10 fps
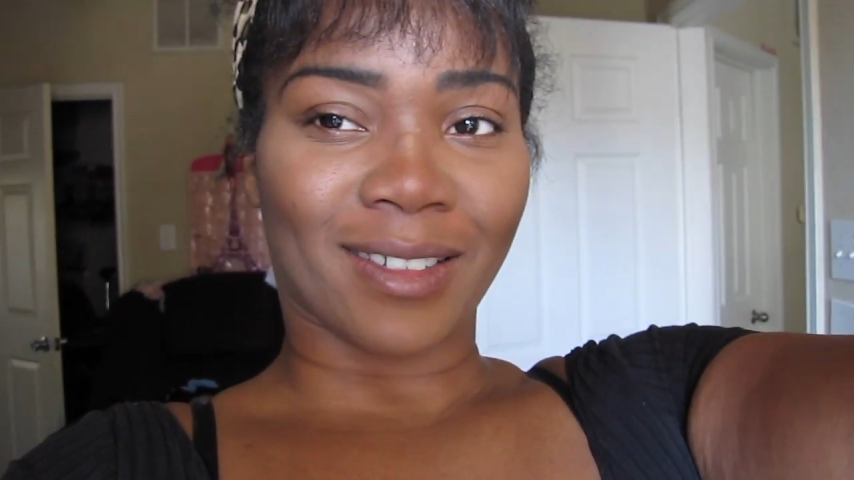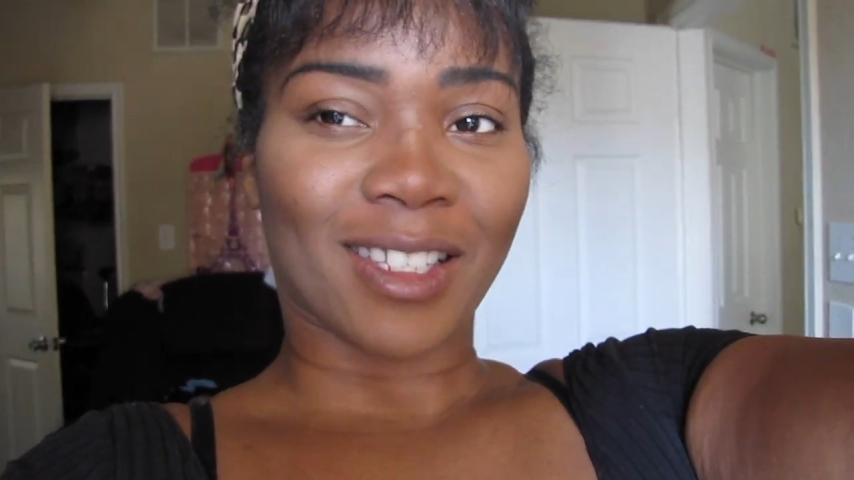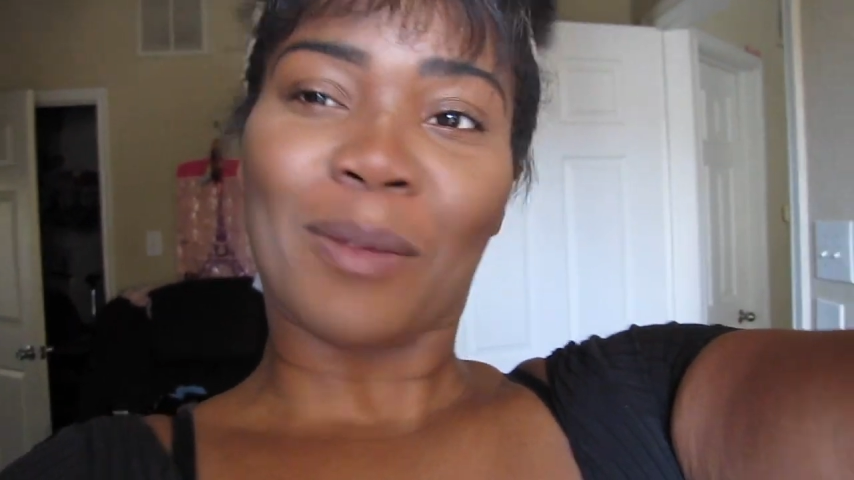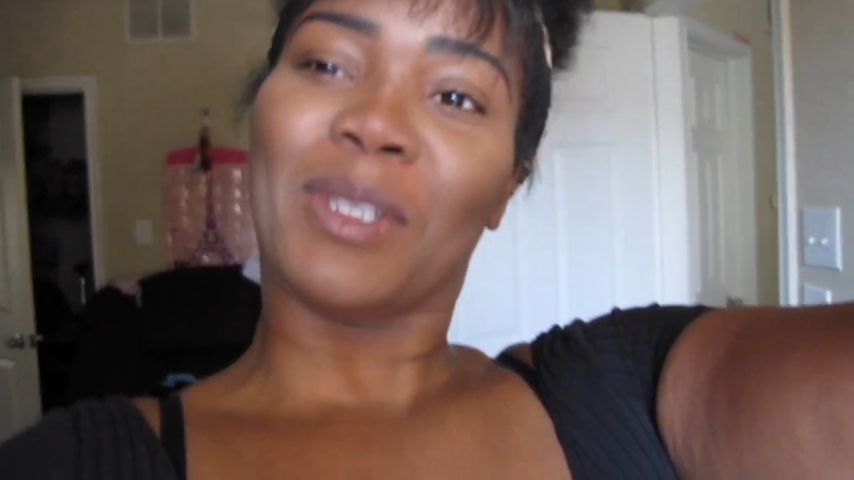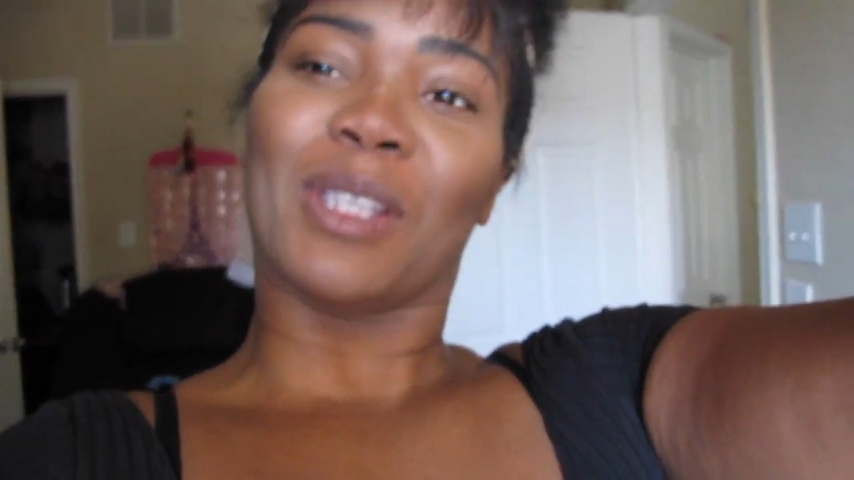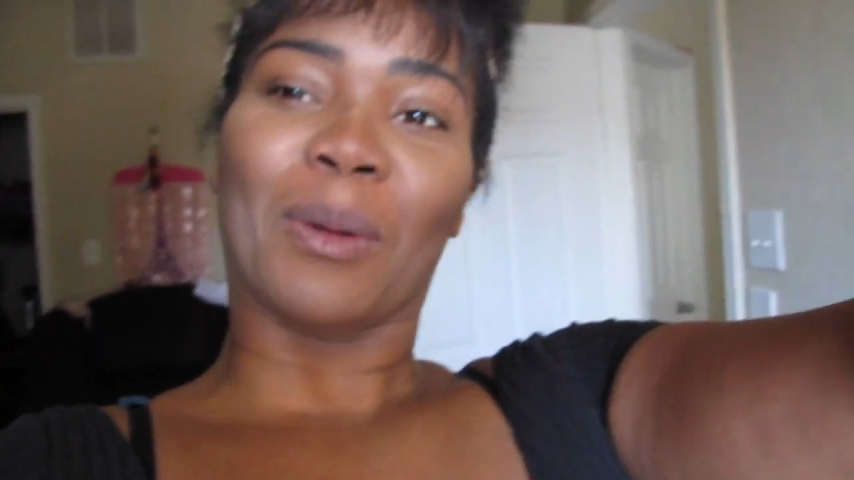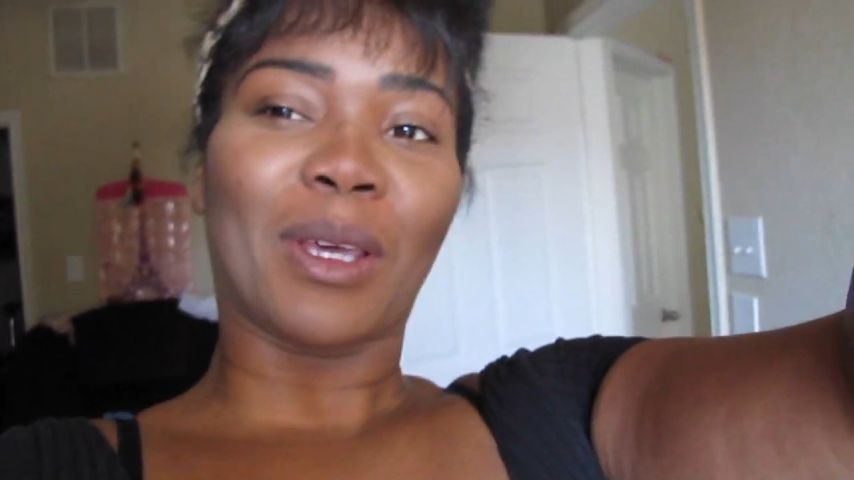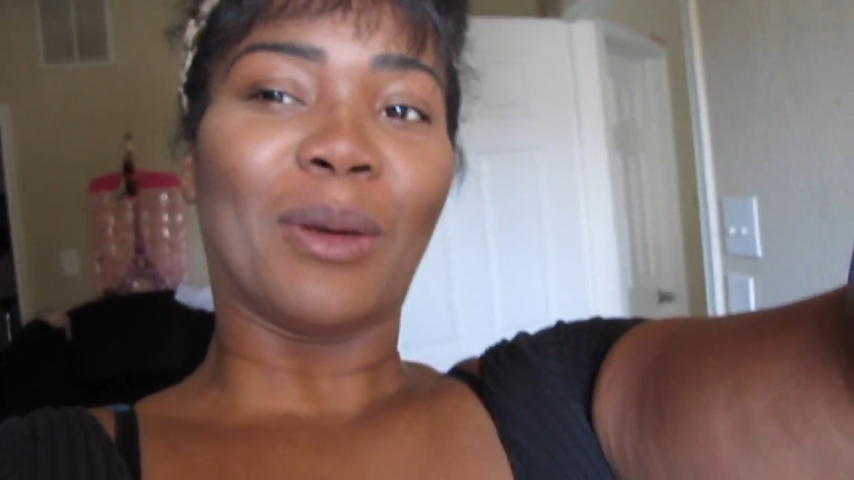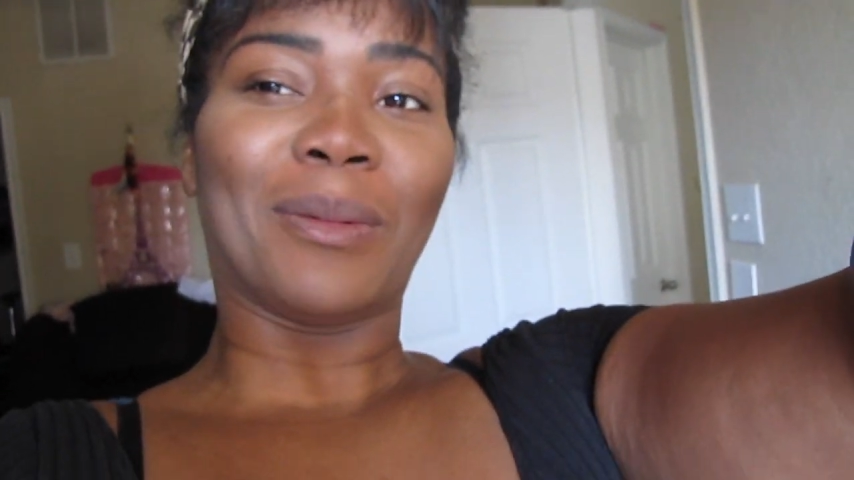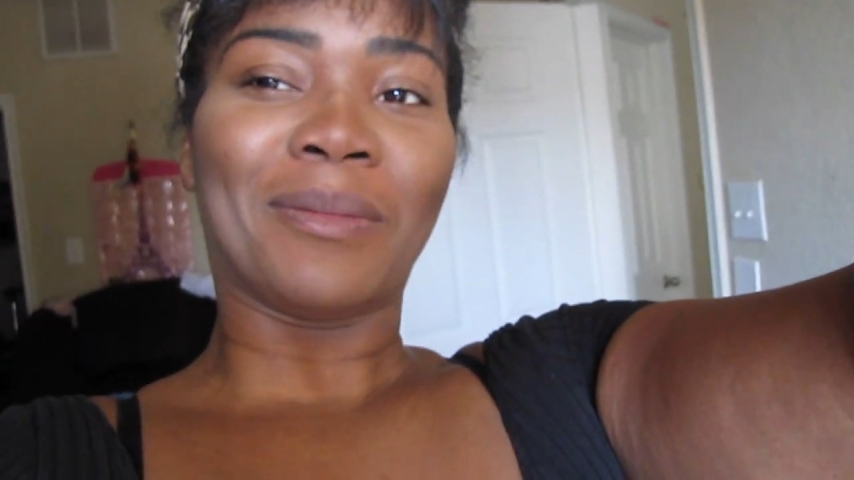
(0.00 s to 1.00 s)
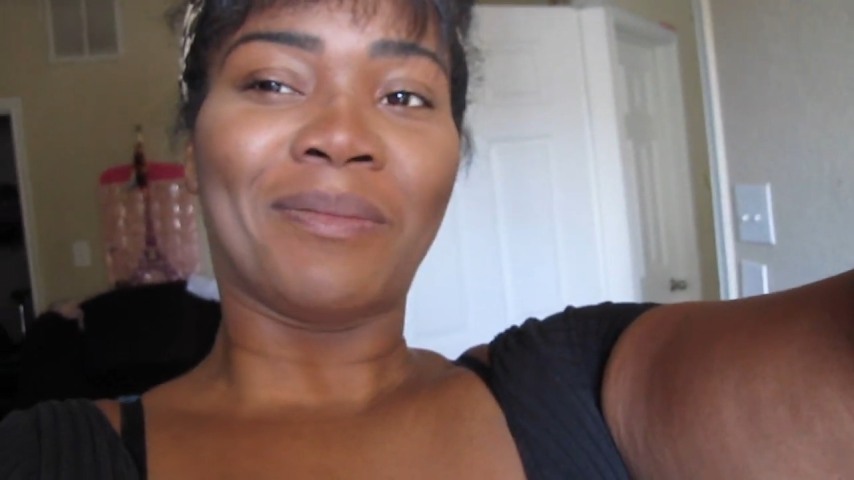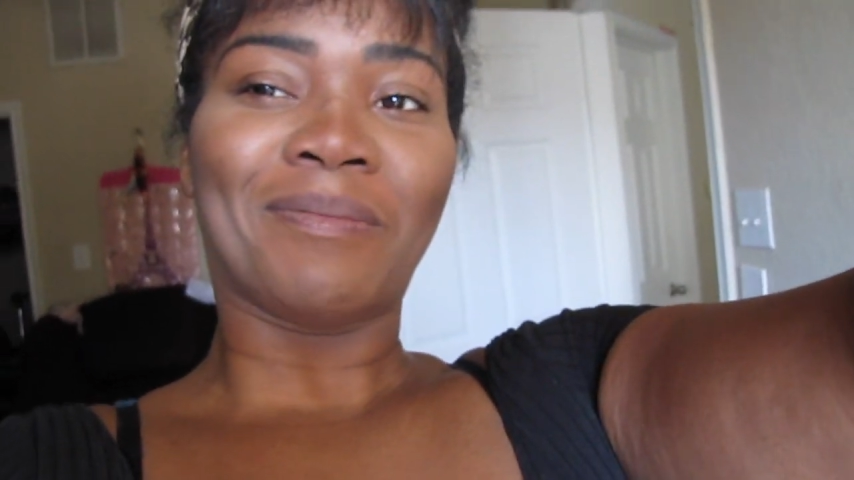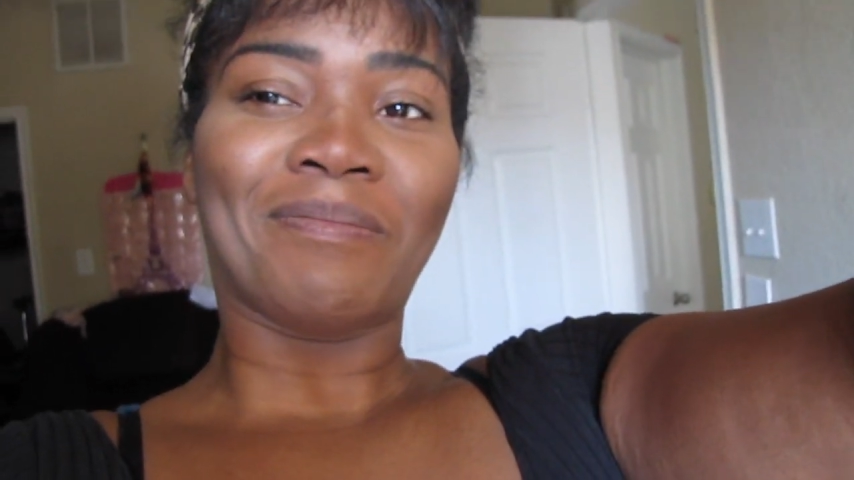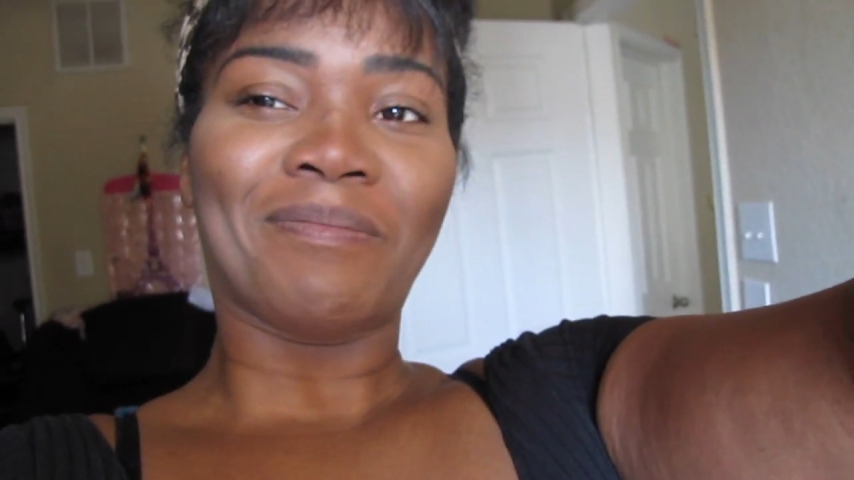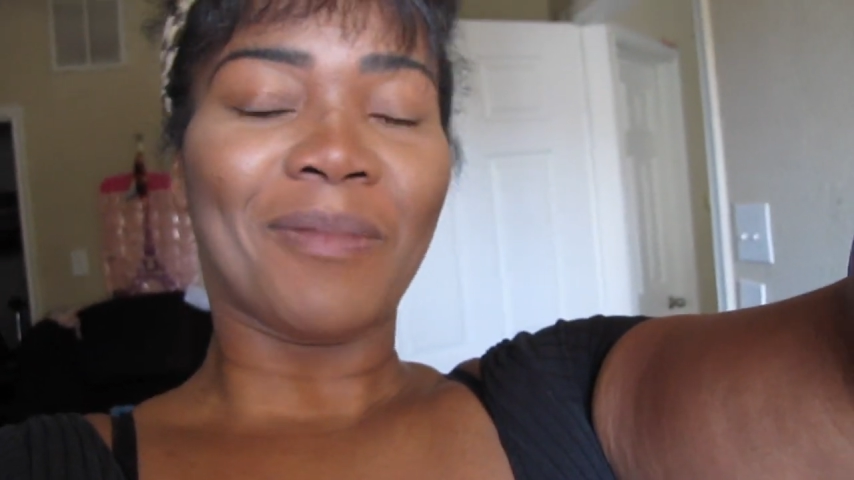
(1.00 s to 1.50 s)
It's gonna be so cute.
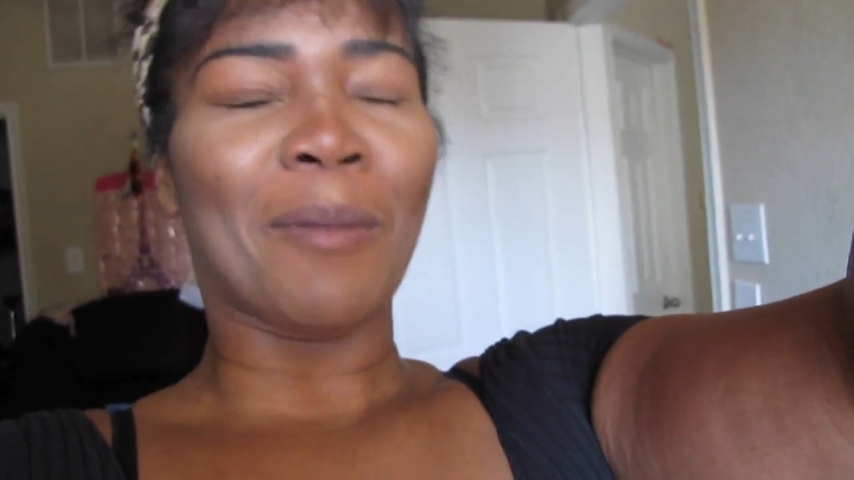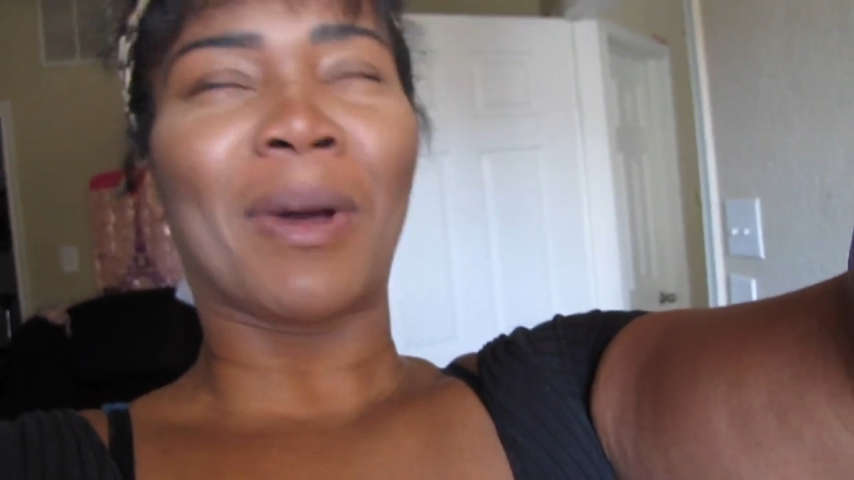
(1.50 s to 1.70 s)
Oh